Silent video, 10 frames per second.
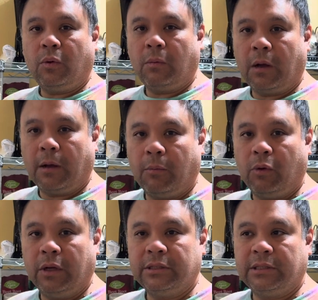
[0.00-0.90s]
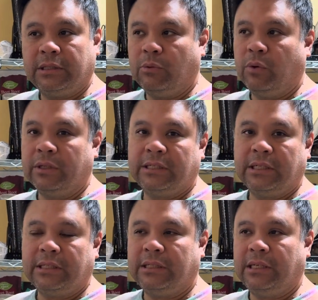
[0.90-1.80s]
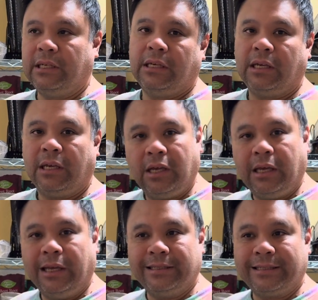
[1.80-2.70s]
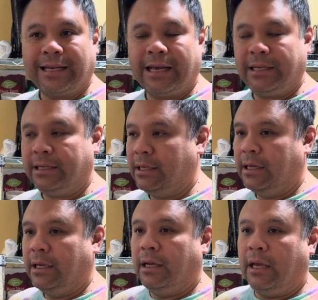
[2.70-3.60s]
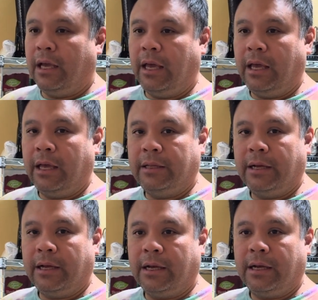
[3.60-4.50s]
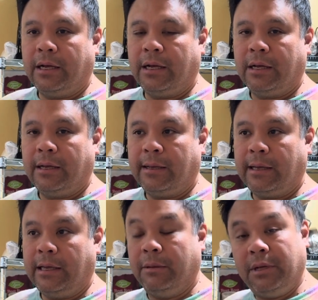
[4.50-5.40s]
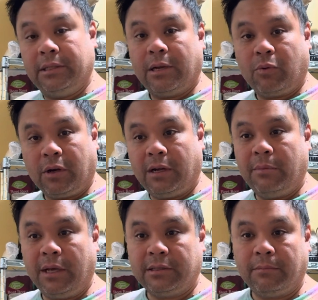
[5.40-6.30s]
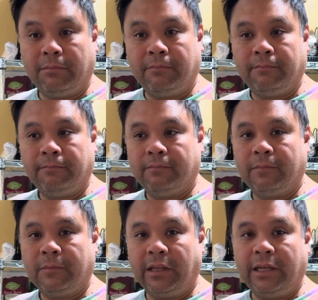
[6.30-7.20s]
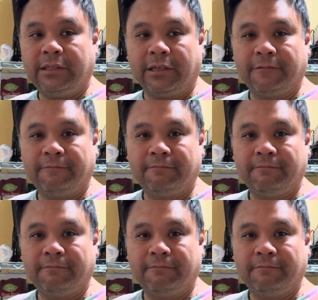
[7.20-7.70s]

160 inside. And in the meantime, we're gonna make some glazing.